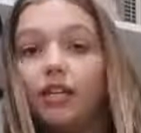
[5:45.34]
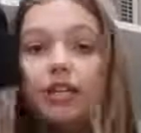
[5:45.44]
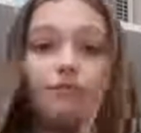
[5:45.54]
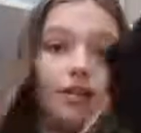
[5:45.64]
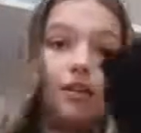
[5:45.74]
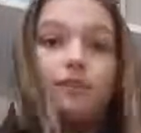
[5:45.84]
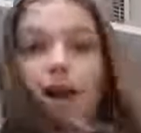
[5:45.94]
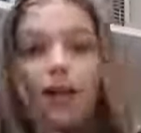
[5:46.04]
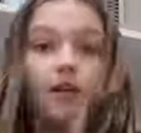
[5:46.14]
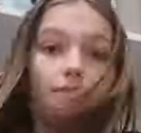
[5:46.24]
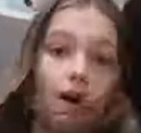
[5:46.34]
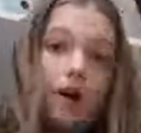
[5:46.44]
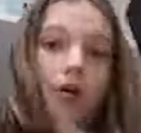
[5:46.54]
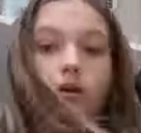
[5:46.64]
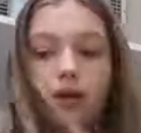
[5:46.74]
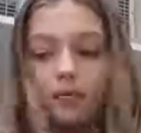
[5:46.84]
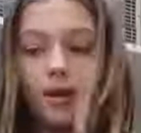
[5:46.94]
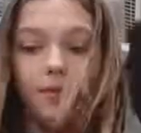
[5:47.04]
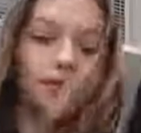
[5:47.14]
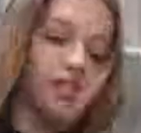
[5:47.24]
eeny, meeny, miny, mo. I'm
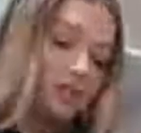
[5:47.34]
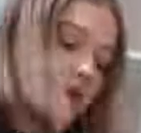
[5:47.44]
keeping this